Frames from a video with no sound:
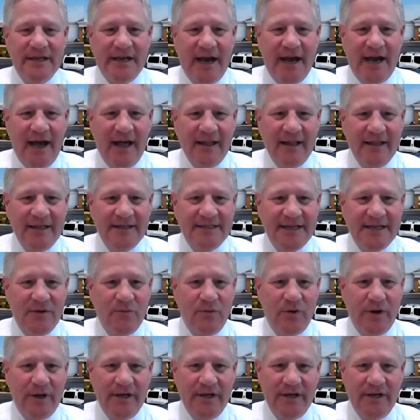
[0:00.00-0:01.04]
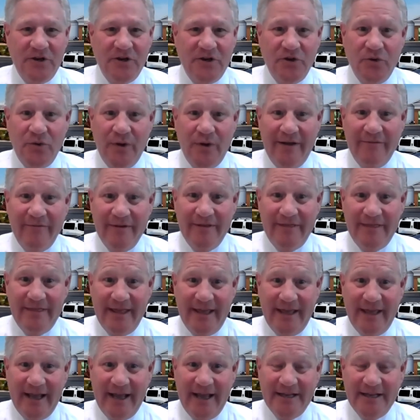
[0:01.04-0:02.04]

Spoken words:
college, I wanted to do everything.